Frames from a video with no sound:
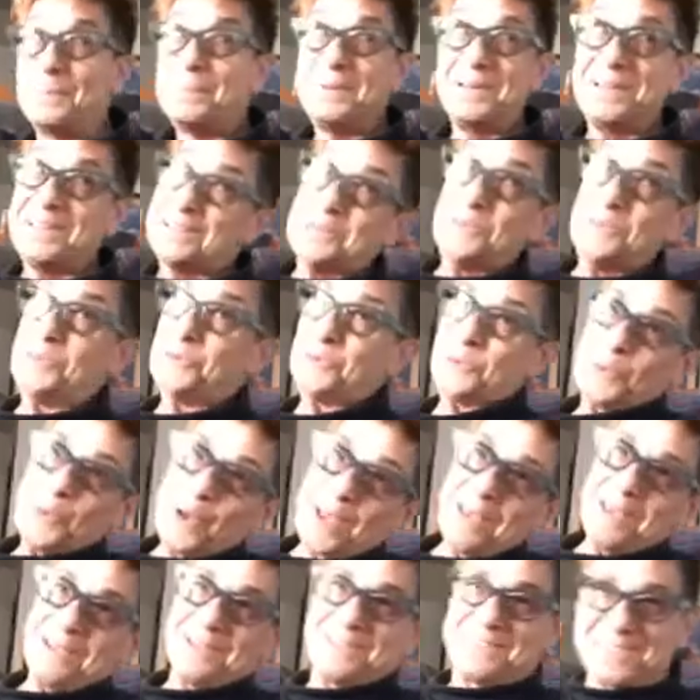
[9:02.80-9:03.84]
going to lose
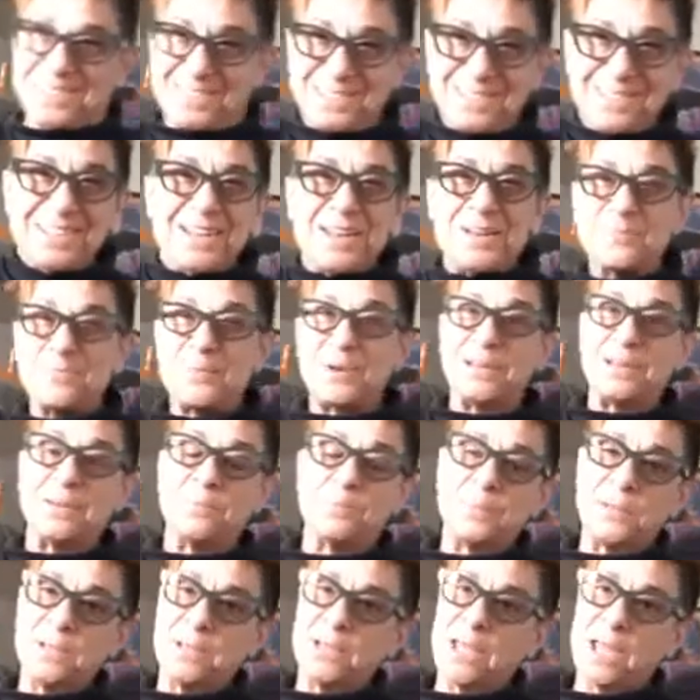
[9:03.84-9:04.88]
weight, but
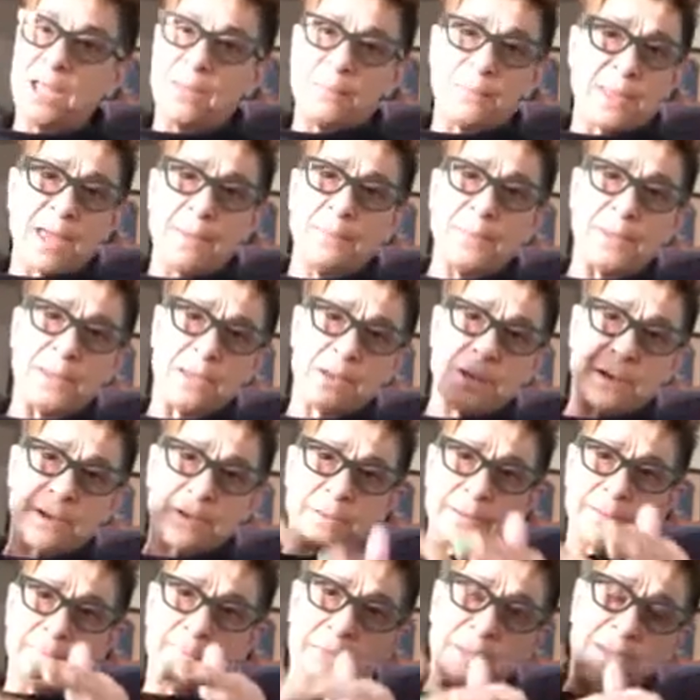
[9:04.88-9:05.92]
became
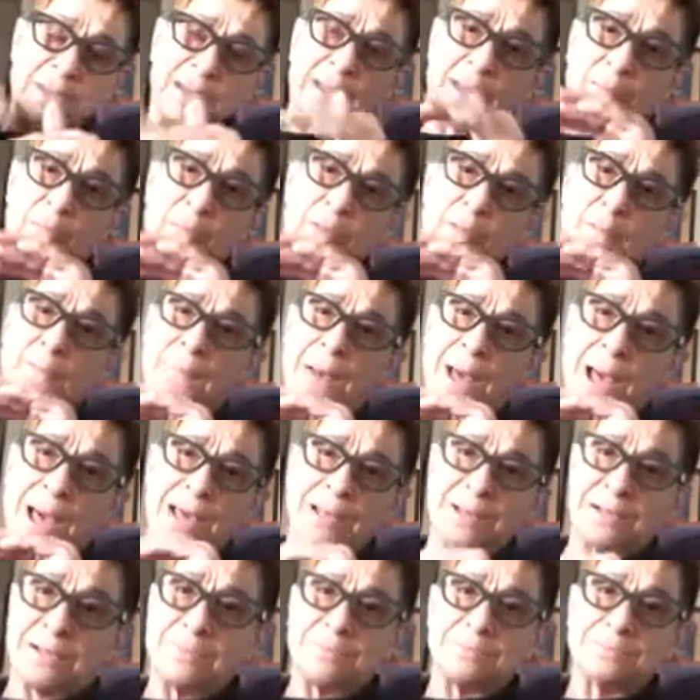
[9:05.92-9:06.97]
the
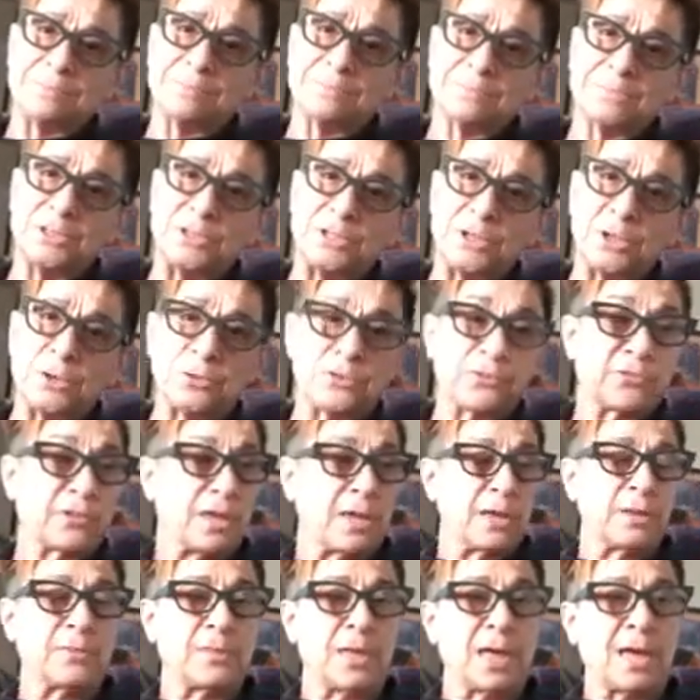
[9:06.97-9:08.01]
bottom. It's like
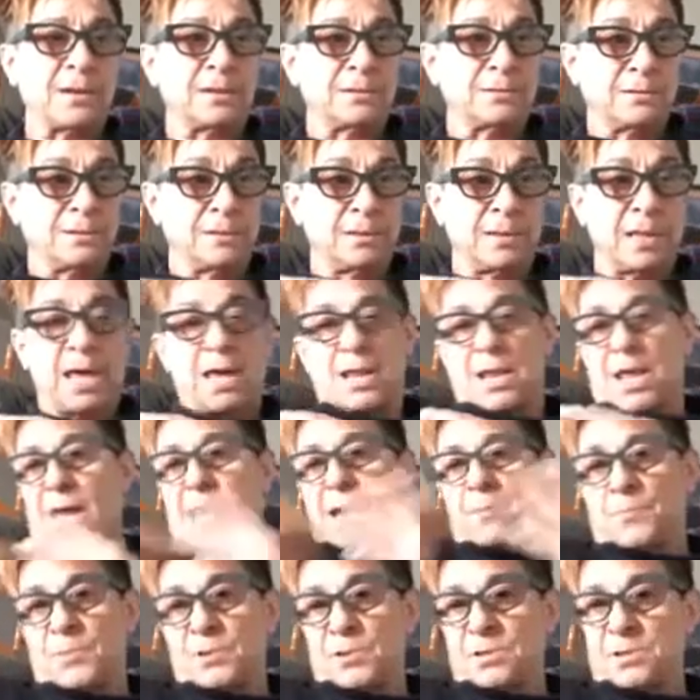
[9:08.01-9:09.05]
that
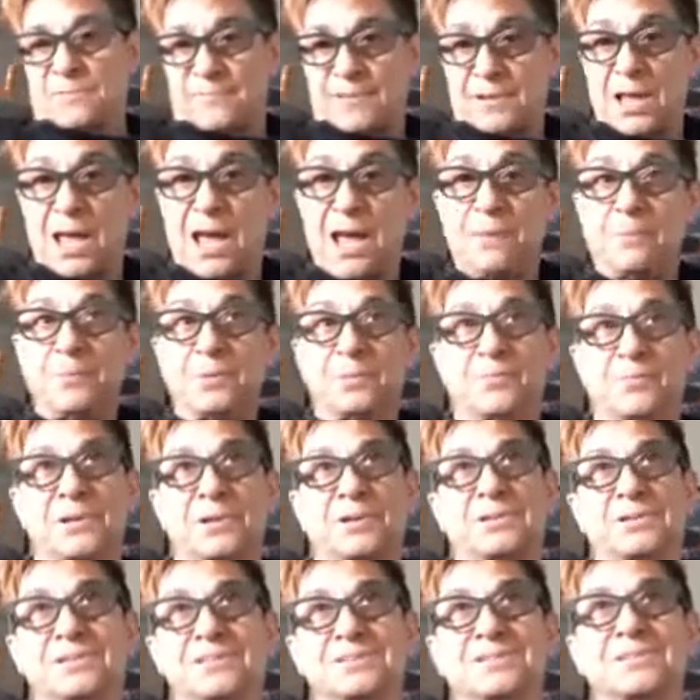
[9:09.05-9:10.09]
happened if it happened
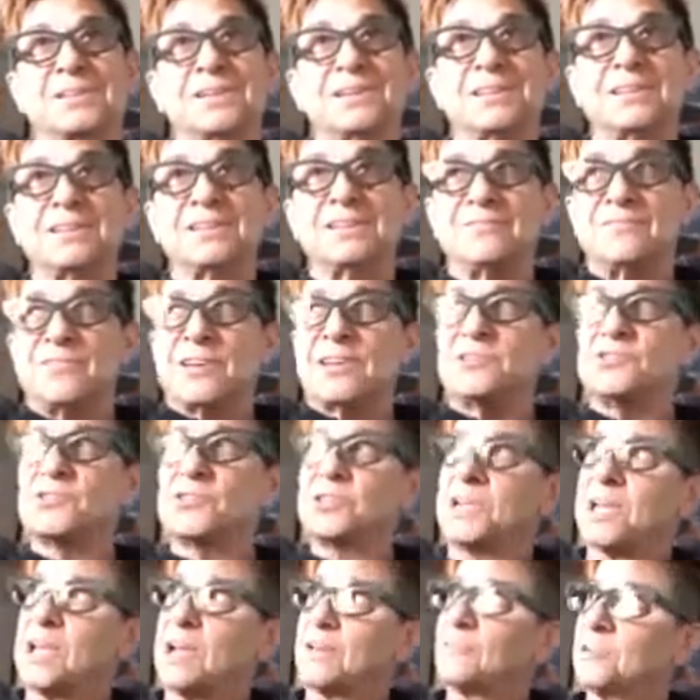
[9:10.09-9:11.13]
because
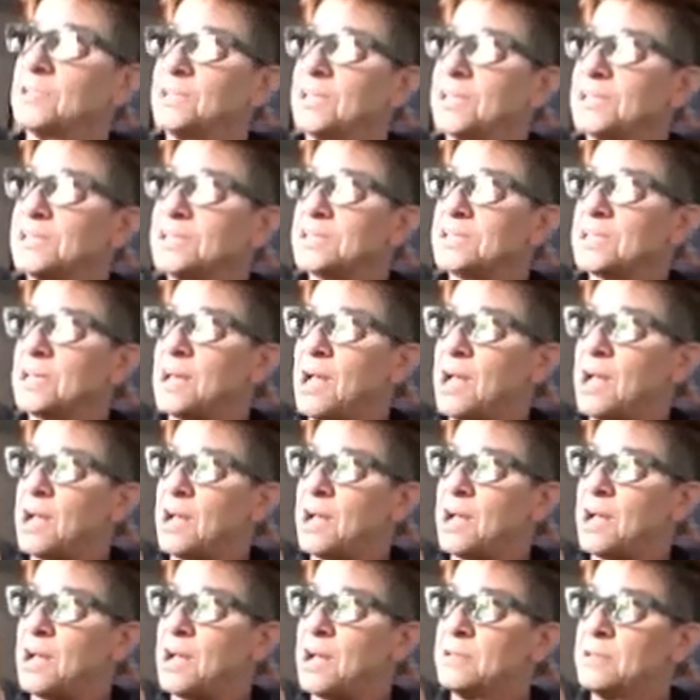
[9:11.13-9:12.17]
eventually I realized,
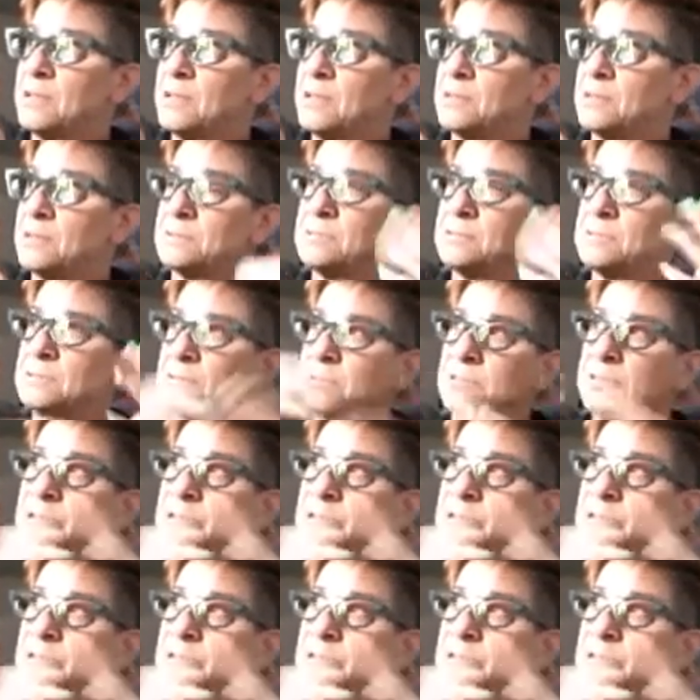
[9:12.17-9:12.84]
the